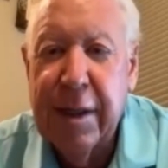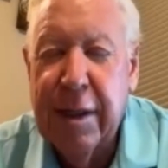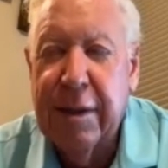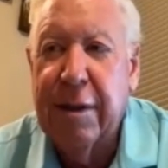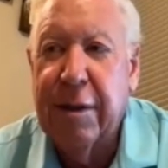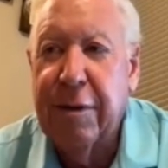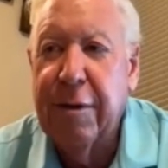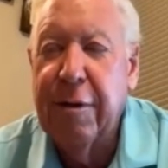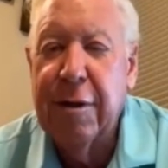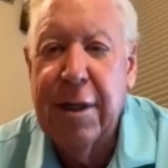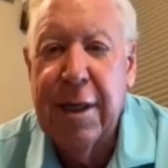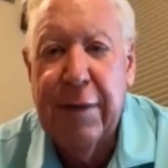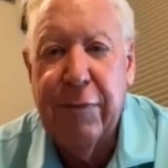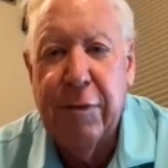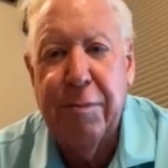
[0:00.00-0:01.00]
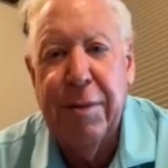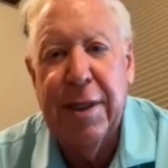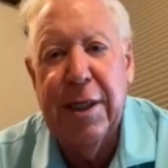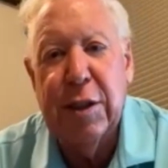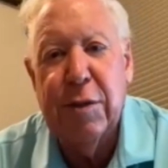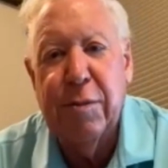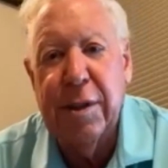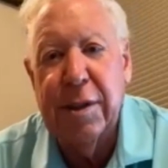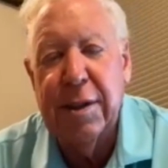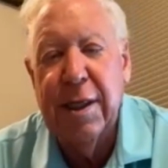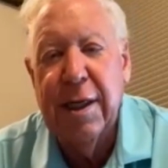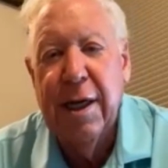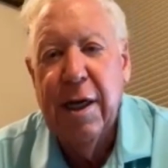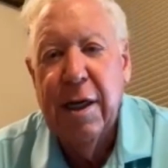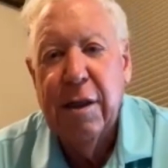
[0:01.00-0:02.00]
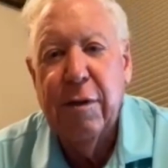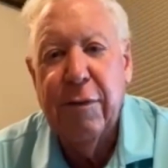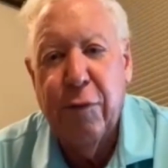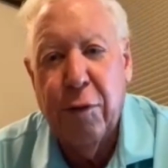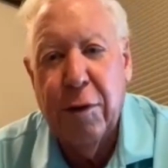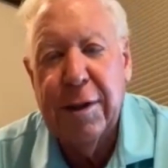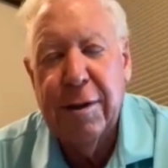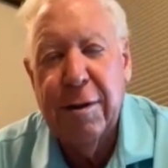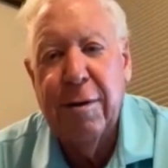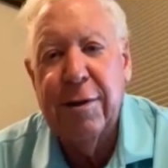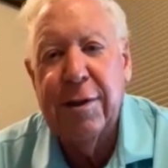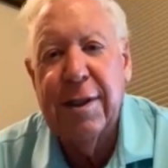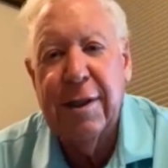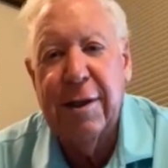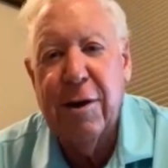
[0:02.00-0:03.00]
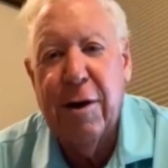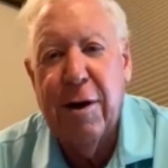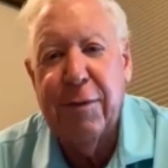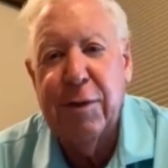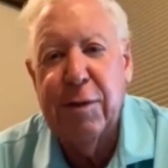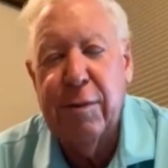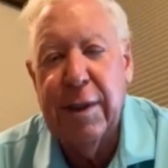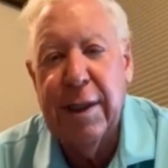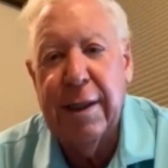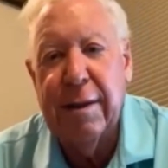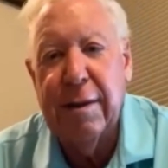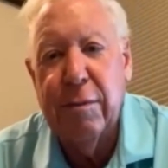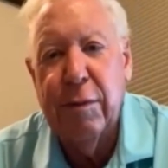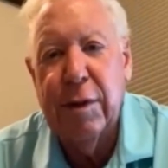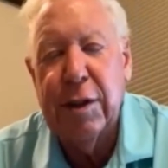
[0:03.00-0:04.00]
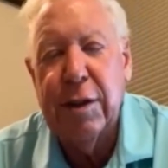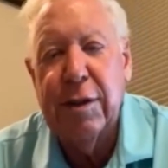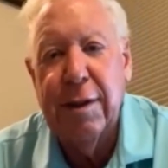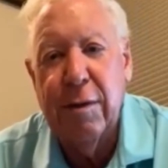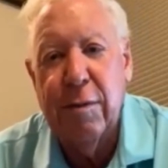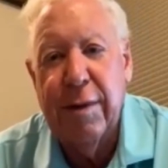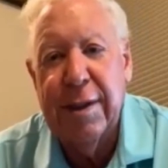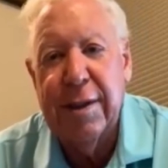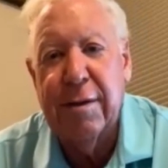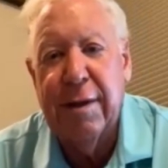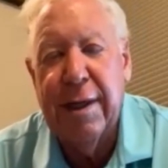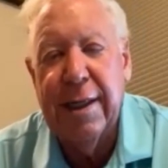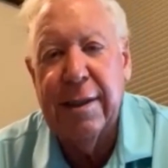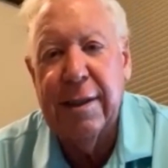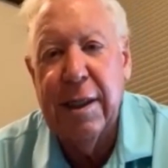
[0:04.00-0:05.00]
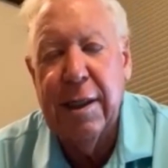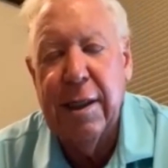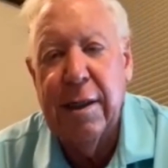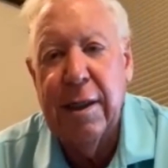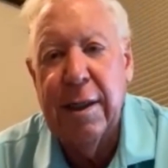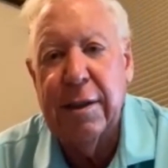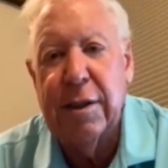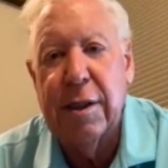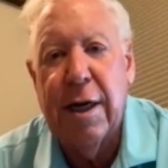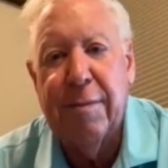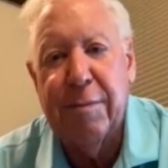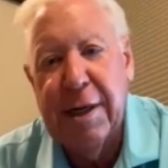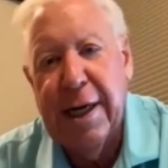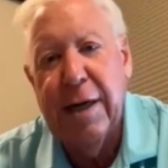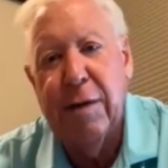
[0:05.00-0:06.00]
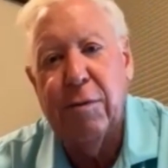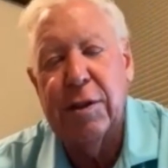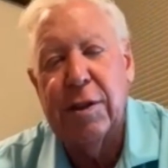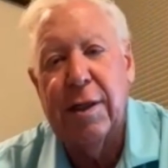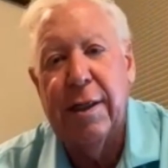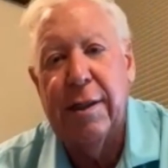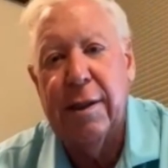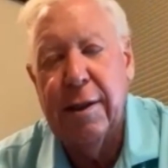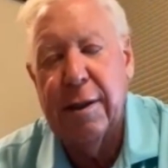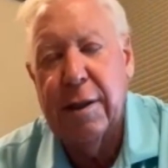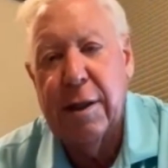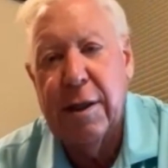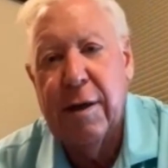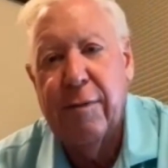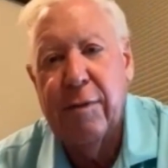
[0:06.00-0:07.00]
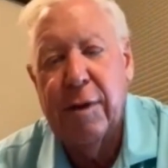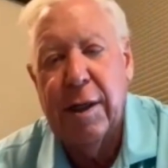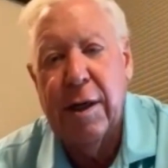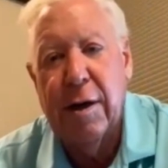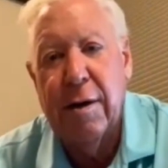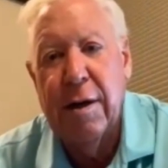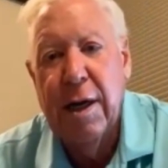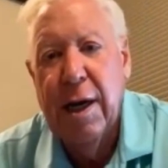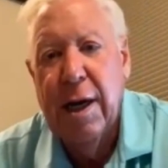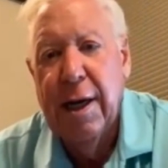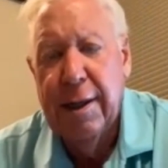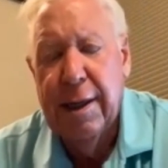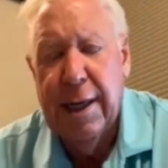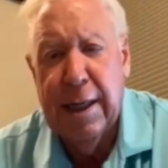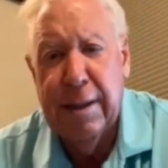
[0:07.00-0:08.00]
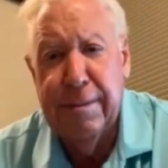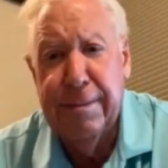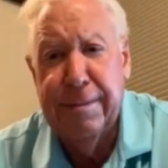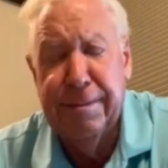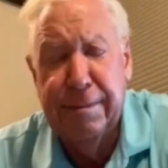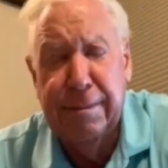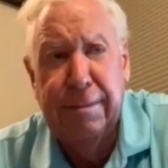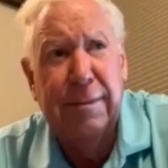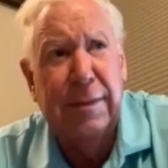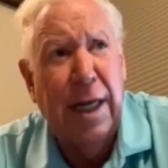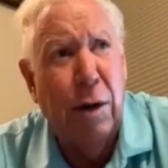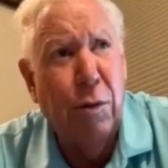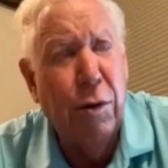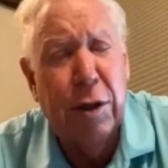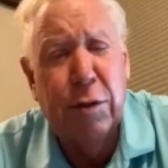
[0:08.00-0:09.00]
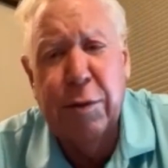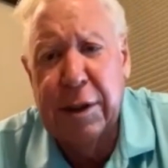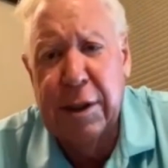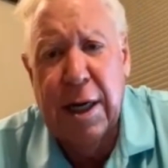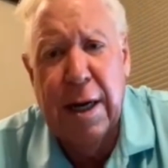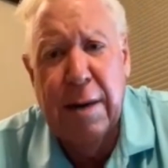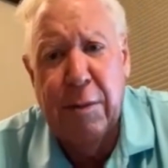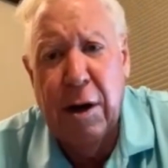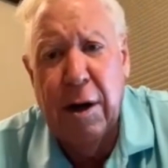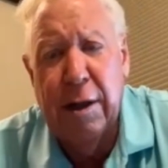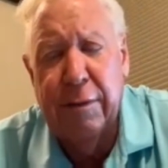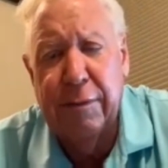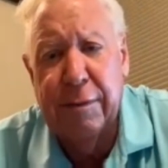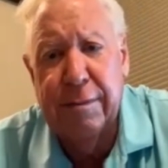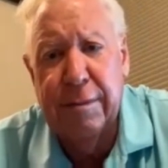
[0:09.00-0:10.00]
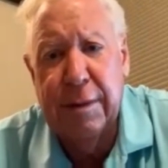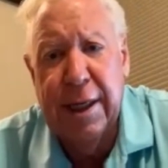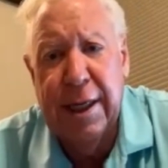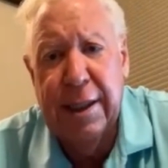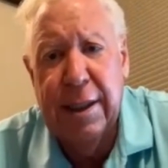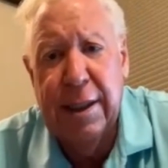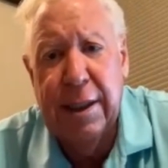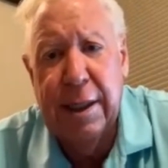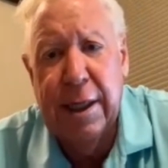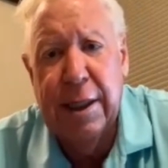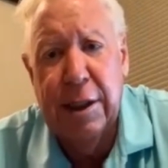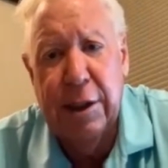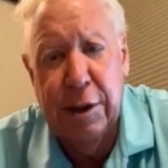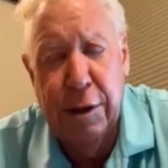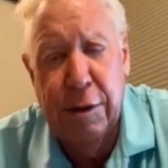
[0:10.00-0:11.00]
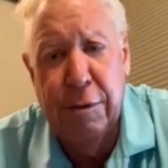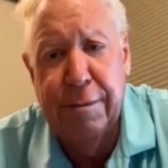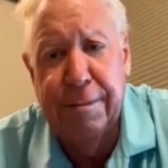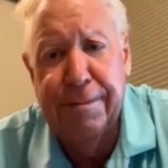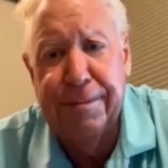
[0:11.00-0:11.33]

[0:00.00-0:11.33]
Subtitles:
the third cover piece was the four turns in the golf swing, which is the original idea. And Tom Kite was on the cover there. I worked with Tom all of 1992